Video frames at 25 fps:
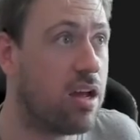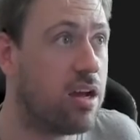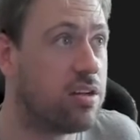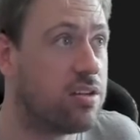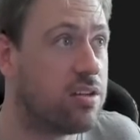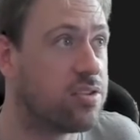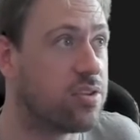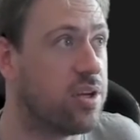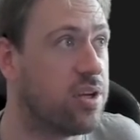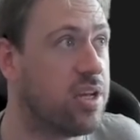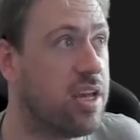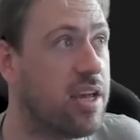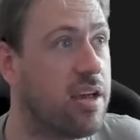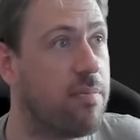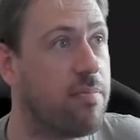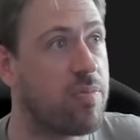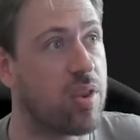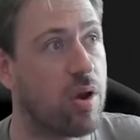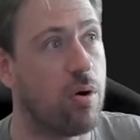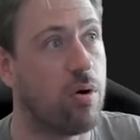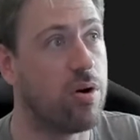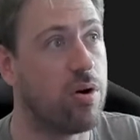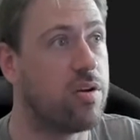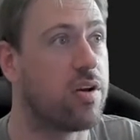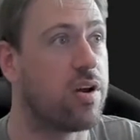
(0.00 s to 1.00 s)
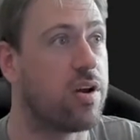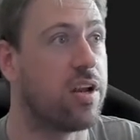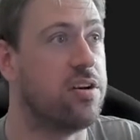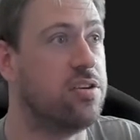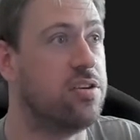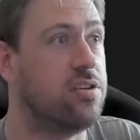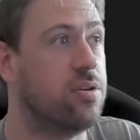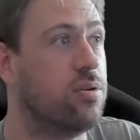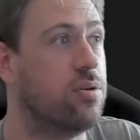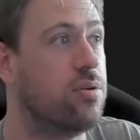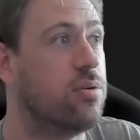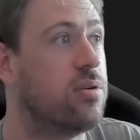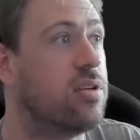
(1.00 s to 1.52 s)
So here, all you got to
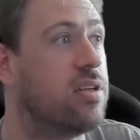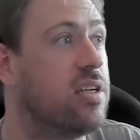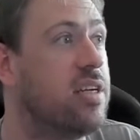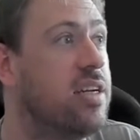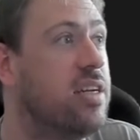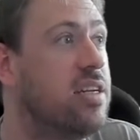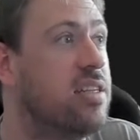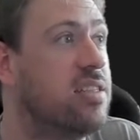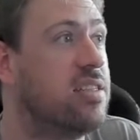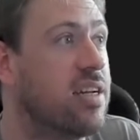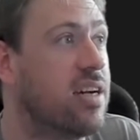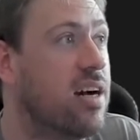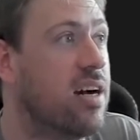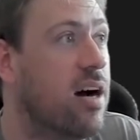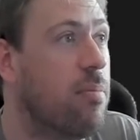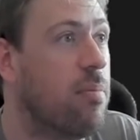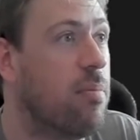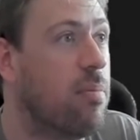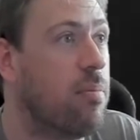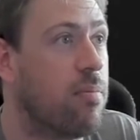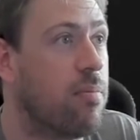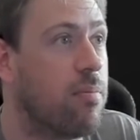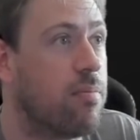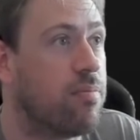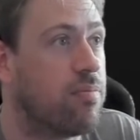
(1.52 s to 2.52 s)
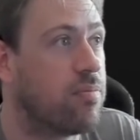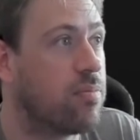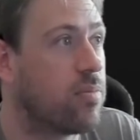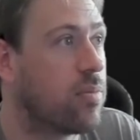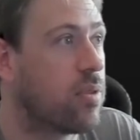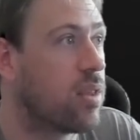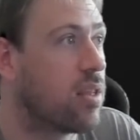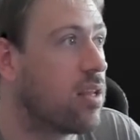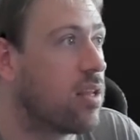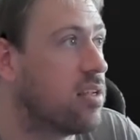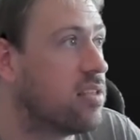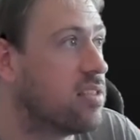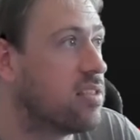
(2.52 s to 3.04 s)
do is,
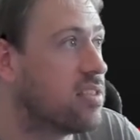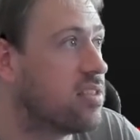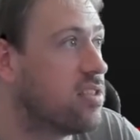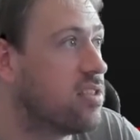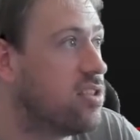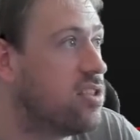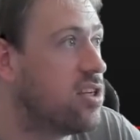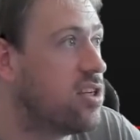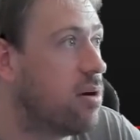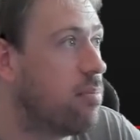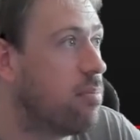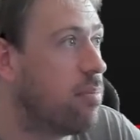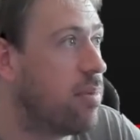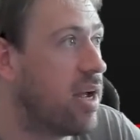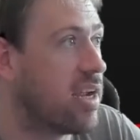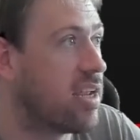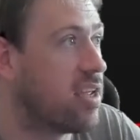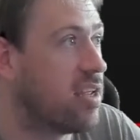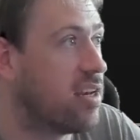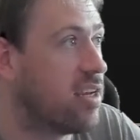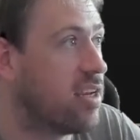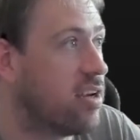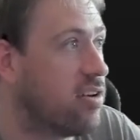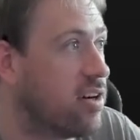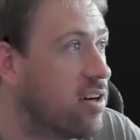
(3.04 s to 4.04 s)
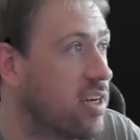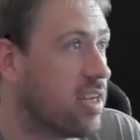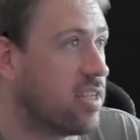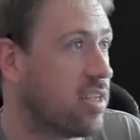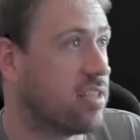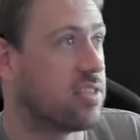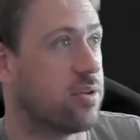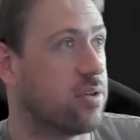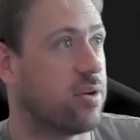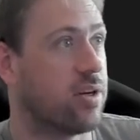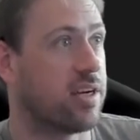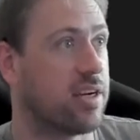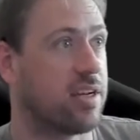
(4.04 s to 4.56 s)
let's jump back in here again
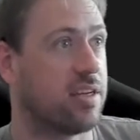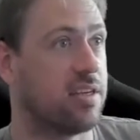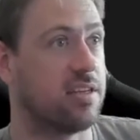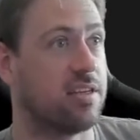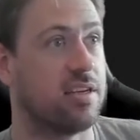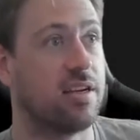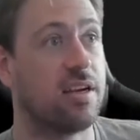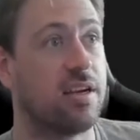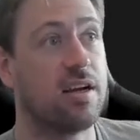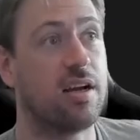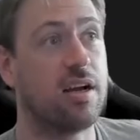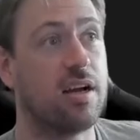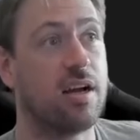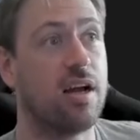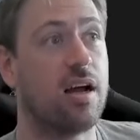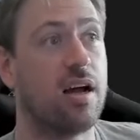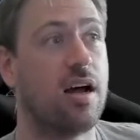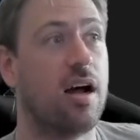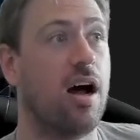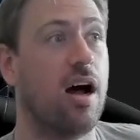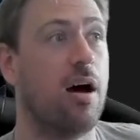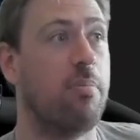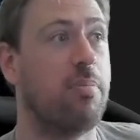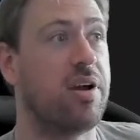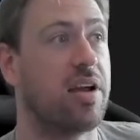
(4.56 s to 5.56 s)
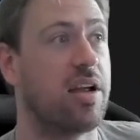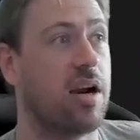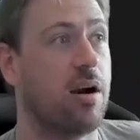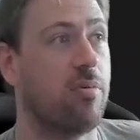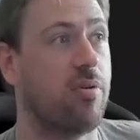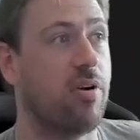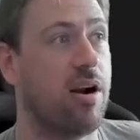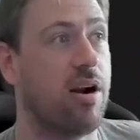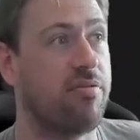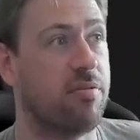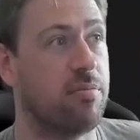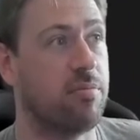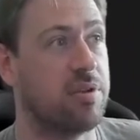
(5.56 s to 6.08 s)
so I can pick it up
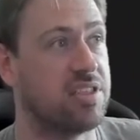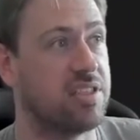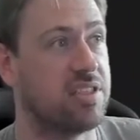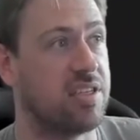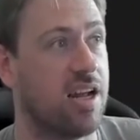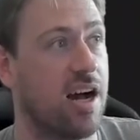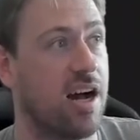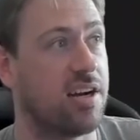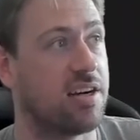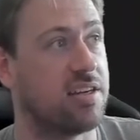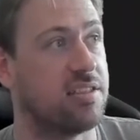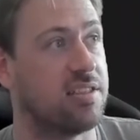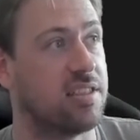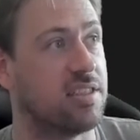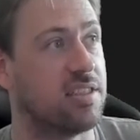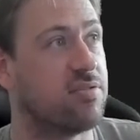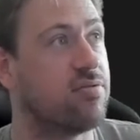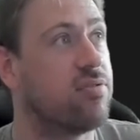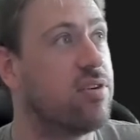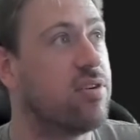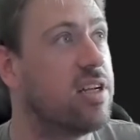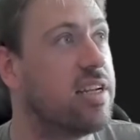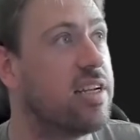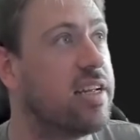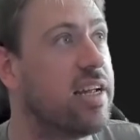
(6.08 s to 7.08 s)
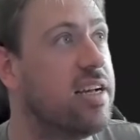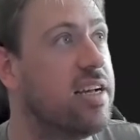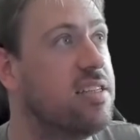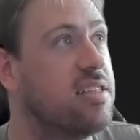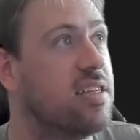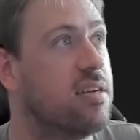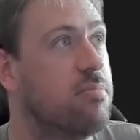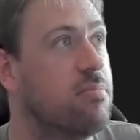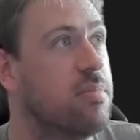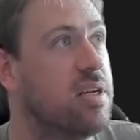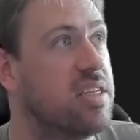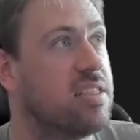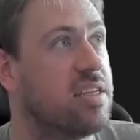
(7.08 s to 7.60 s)
right from the start, because it's really easy
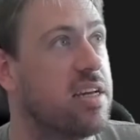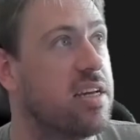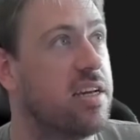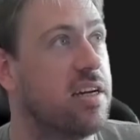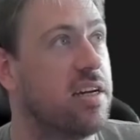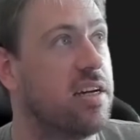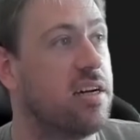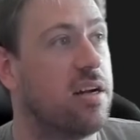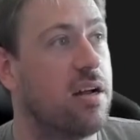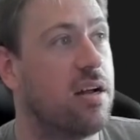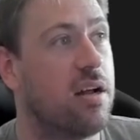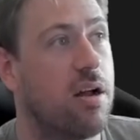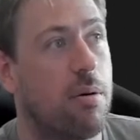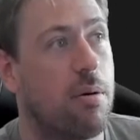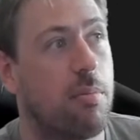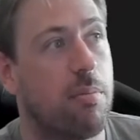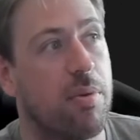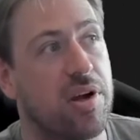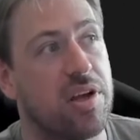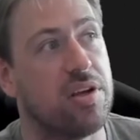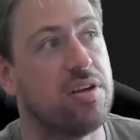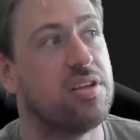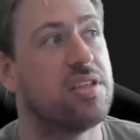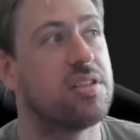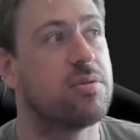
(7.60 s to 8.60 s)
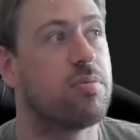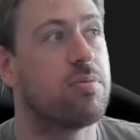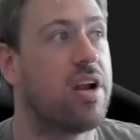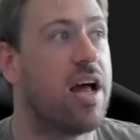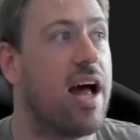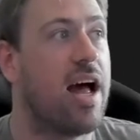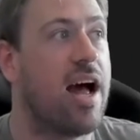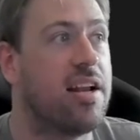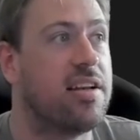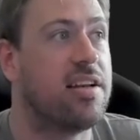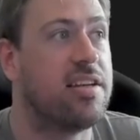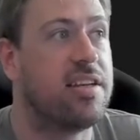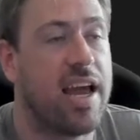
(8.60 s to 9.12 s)
to miss here. But you just want
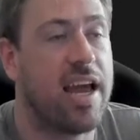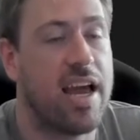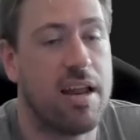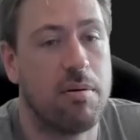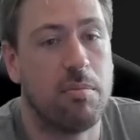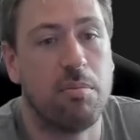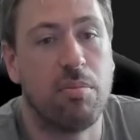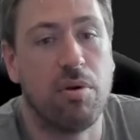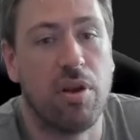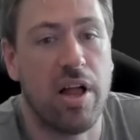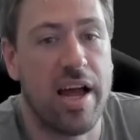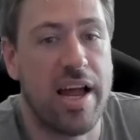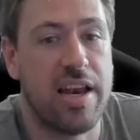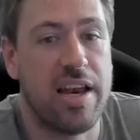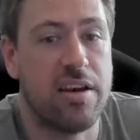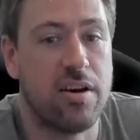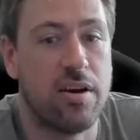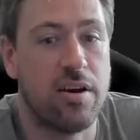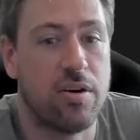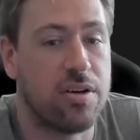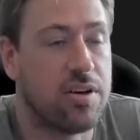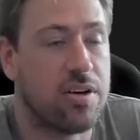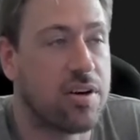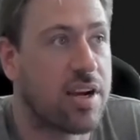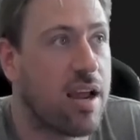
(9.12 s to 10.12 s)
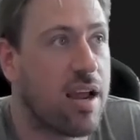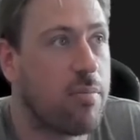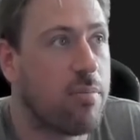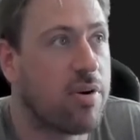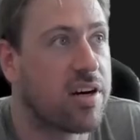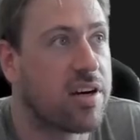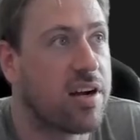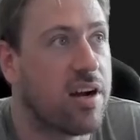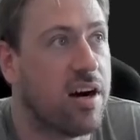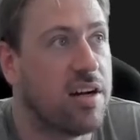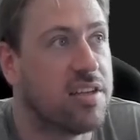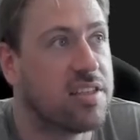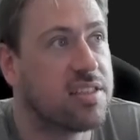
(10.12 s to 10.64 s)
to add can blend on your camera
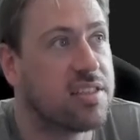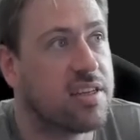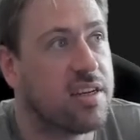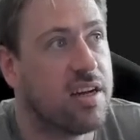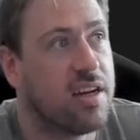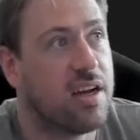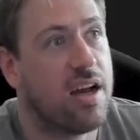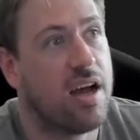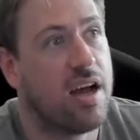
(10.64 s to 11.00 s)
cuts.